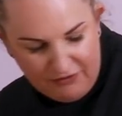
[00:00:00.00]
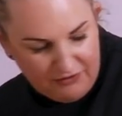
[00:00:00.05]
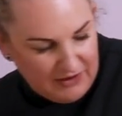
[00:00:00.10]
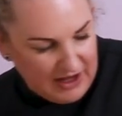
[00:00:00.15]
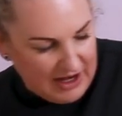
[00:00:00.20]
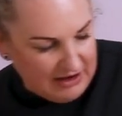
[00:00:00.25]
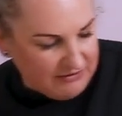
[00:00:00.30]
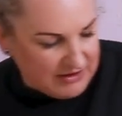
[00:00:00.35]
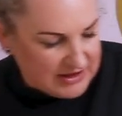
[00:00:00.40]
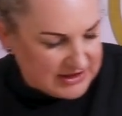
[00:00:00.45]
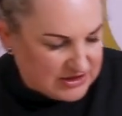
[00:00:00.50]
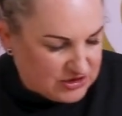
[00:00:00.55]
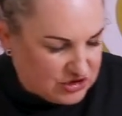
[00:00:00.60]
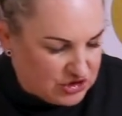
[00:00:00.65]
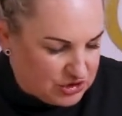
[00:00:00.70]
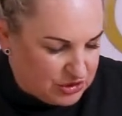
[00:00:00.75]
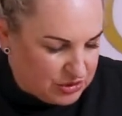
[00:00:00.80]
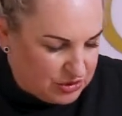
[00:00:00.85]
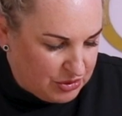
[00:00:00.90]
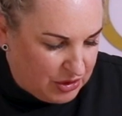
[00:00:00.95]
fat
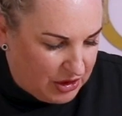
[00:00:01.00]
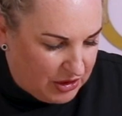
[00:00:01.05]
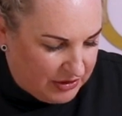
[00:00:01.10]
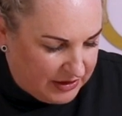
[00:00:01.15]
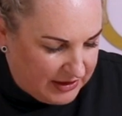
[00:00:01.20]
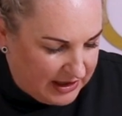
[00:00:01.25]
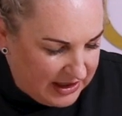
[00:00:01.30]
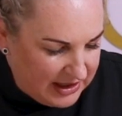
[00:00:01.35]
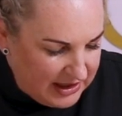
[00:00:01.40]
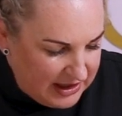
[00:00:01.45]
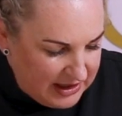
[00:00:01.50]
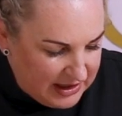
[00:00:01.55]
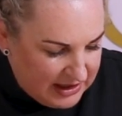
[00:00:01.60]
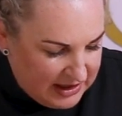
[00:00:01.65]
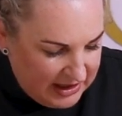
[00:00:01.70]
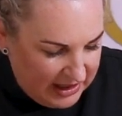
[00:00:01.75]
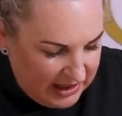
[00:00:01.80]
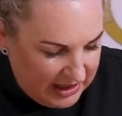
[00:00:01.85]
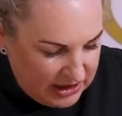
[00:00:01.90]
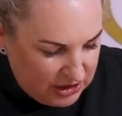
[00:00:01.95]
residue on there
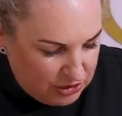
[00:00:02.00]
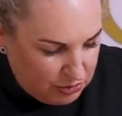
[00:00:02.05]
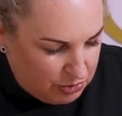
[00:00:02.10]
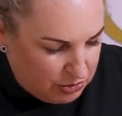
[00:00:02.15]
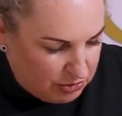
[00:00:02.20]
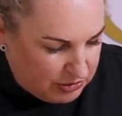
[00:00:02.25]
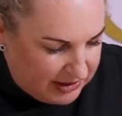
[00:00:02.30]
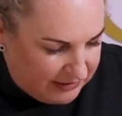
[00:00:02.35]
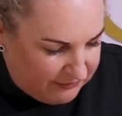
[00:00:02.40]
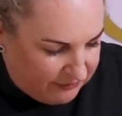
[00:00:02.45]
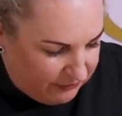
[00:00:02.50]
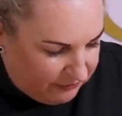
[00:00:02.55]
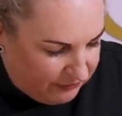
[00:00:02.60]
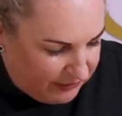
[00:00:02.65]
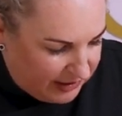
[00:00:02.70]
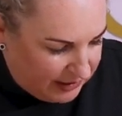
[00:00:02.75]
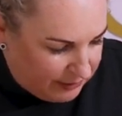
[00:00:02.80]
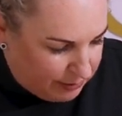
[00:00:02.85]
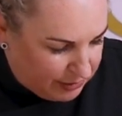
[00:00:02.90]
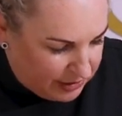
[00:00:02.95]
and you will leave a
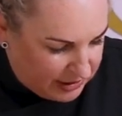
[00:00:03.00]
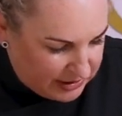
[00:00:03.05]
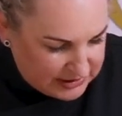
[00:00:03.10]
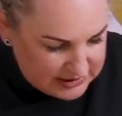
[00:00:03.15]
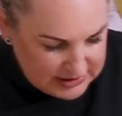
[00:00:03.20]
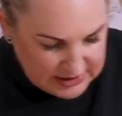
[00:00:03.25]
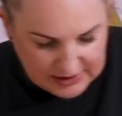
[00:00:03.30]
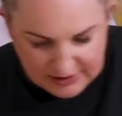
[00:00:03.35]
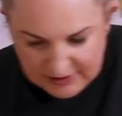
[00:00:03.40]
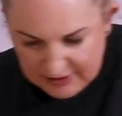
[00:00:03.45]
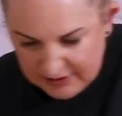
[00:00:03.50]
fingerprint.